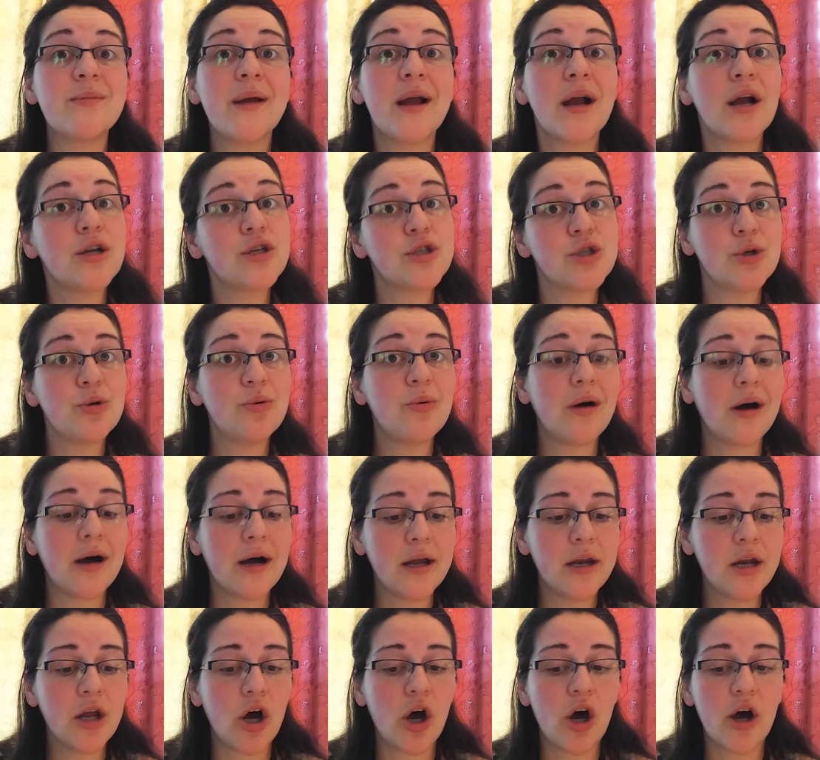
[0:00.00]
we are due
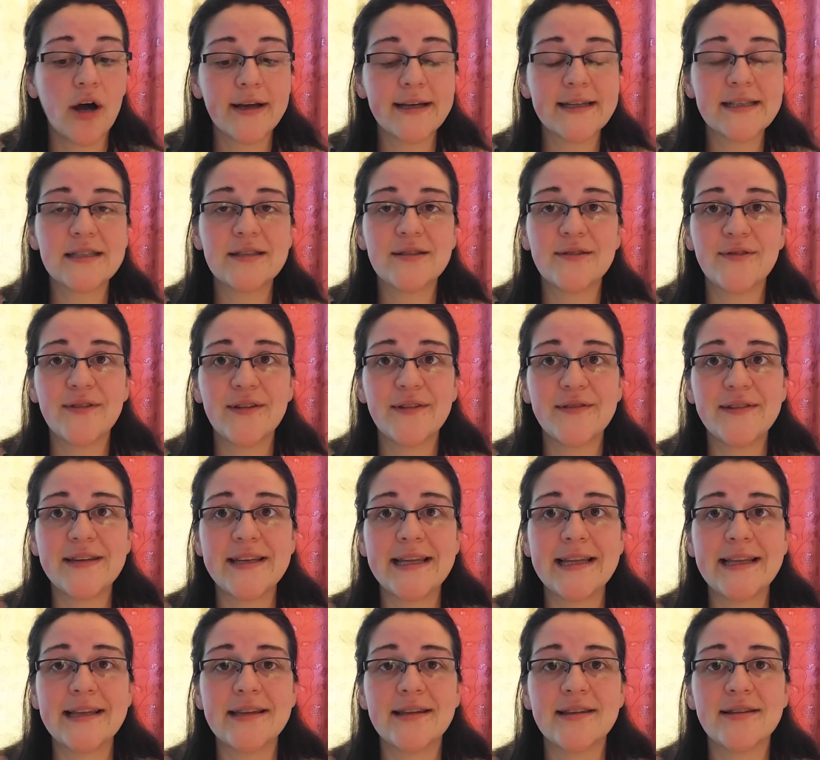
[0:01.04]
on August
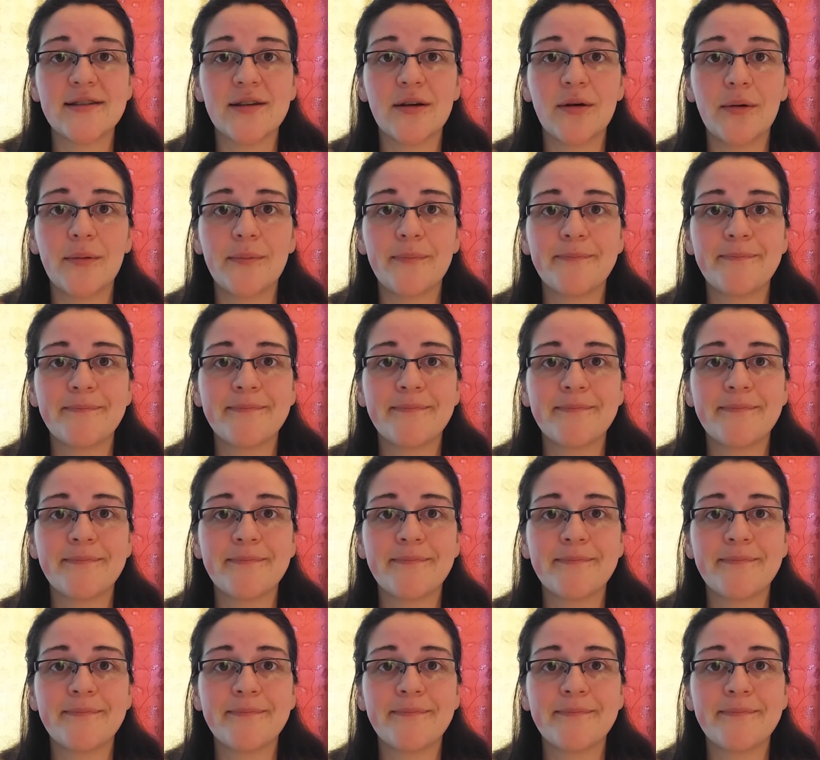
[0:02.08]
15th. So